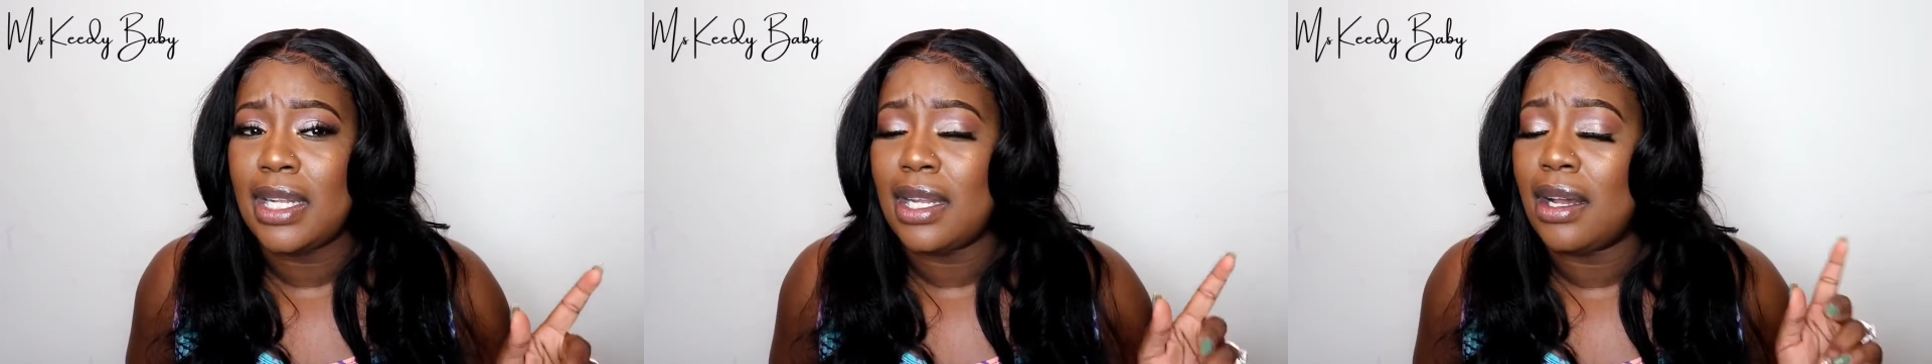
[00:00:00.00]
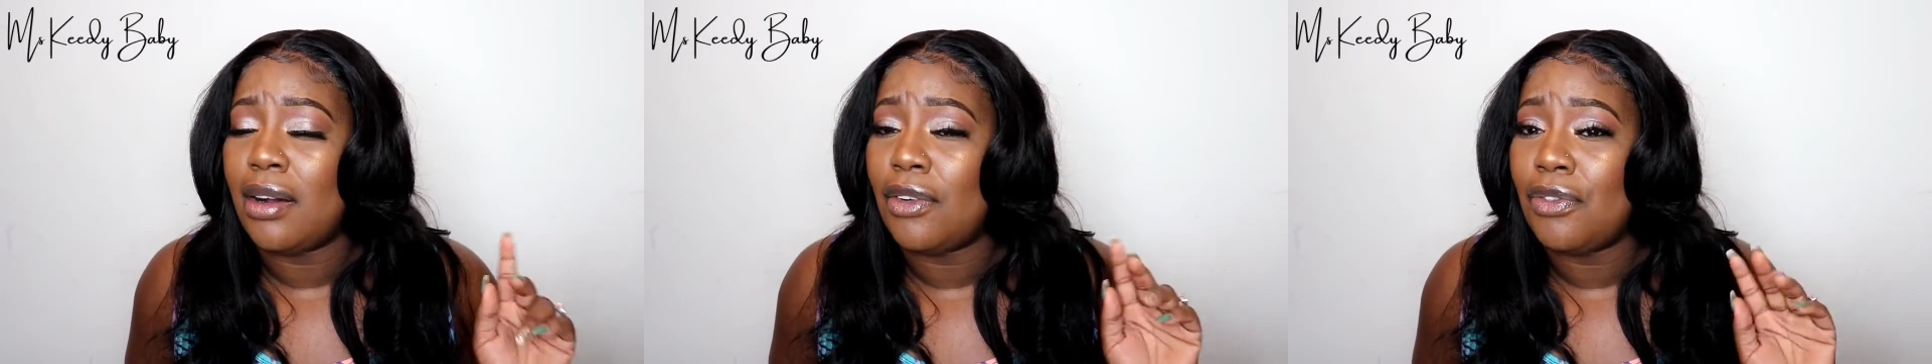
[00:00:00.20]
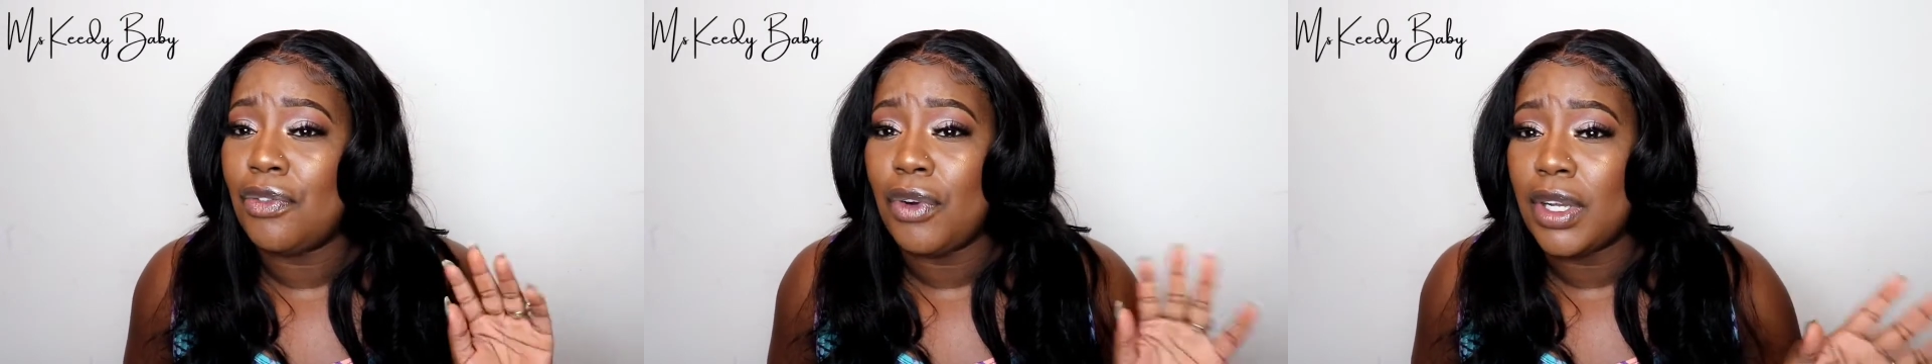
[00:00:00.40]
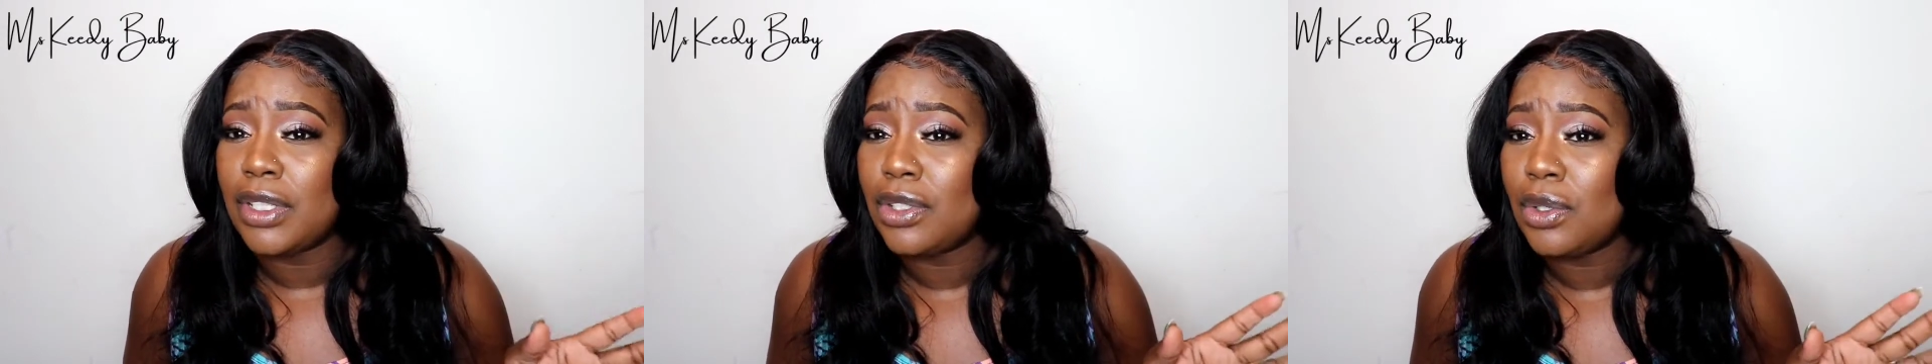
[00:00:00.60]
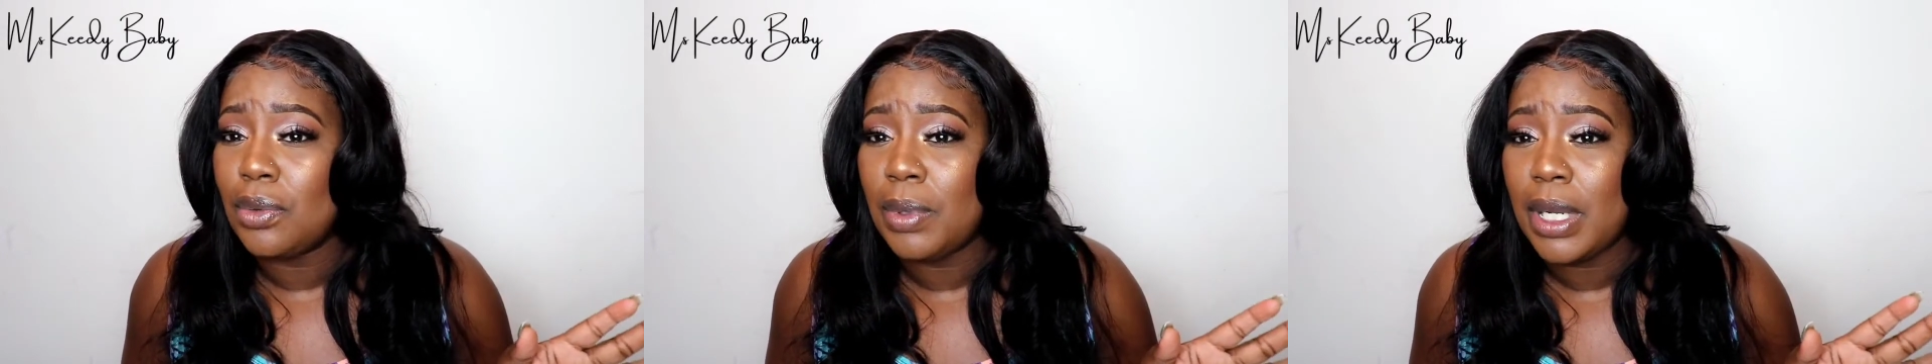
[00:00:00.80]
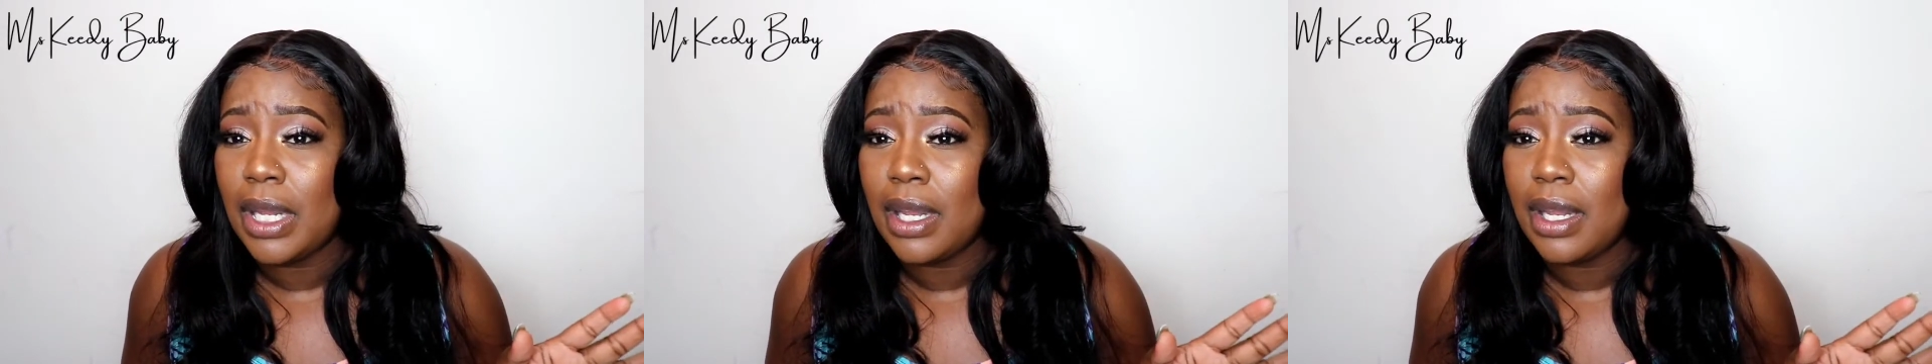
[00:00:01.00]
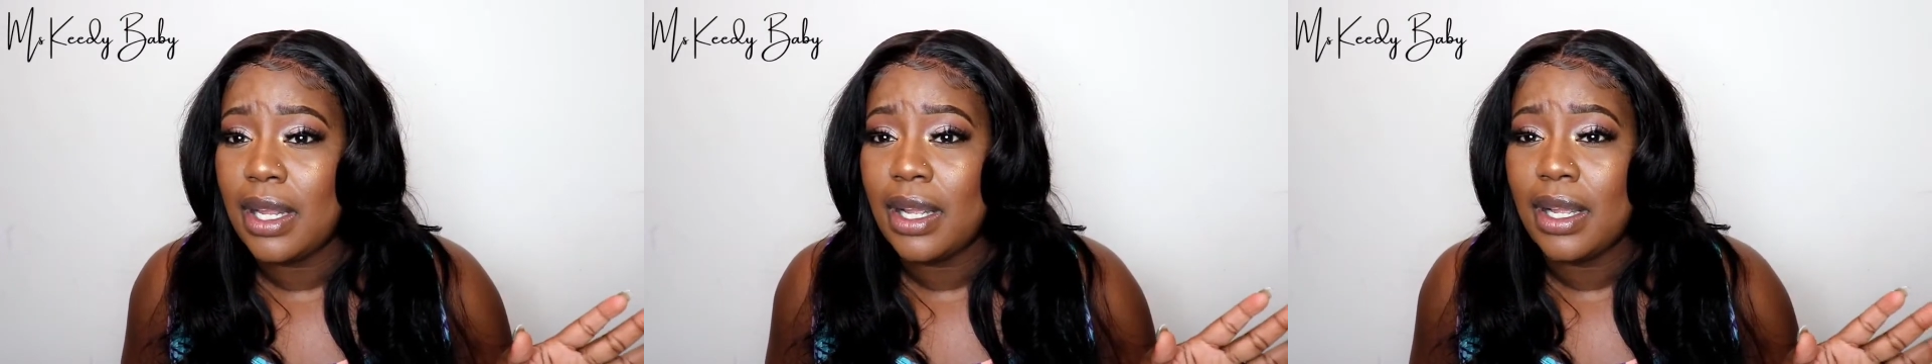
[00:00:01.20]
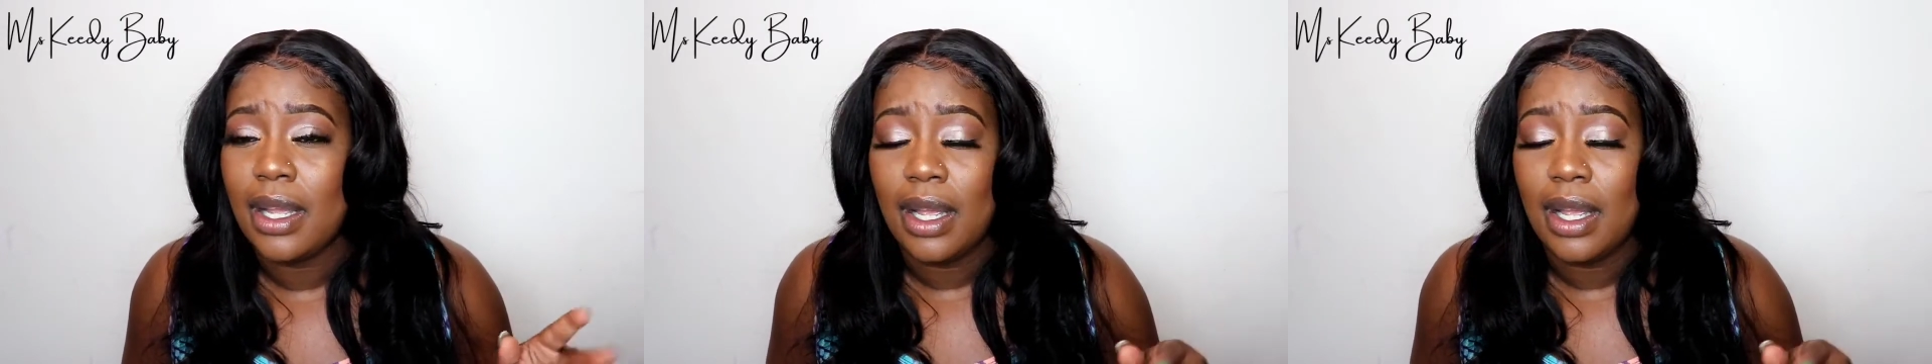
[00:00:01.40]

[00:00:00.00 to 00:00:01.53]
a frontal wig,